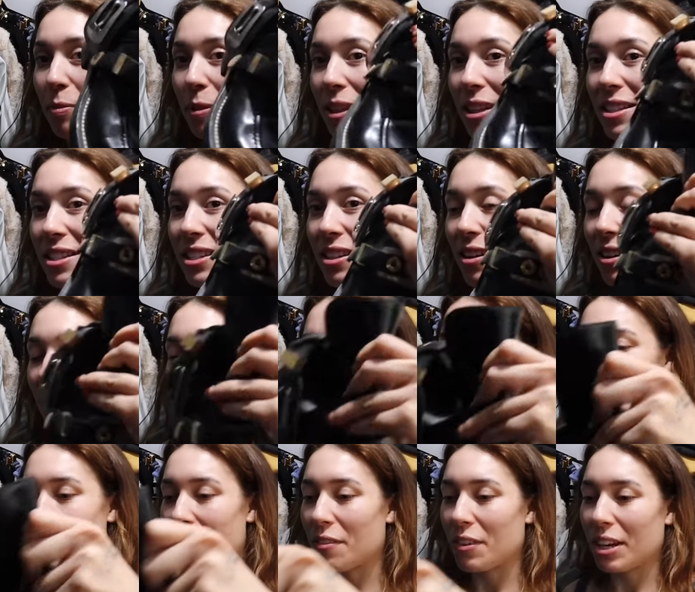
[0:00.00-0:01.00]
Balenciagas,
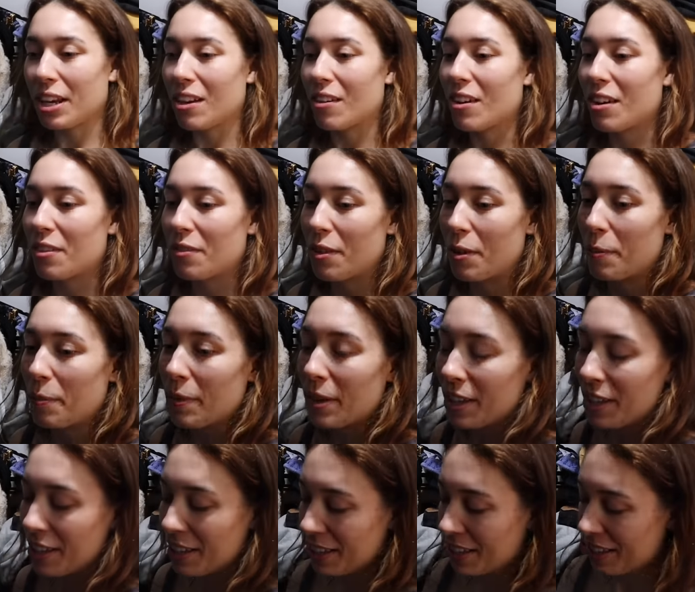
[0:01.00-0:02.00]
I'll never get rid of them.
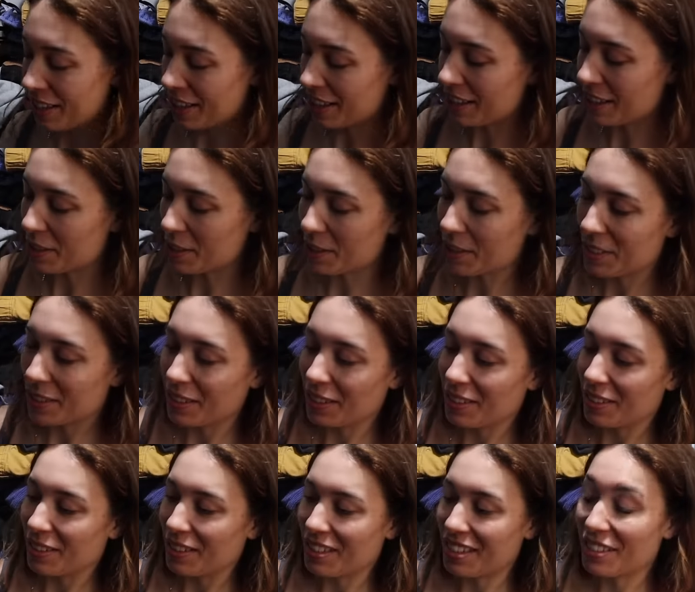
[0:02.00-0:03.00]
And Vegas, this, right?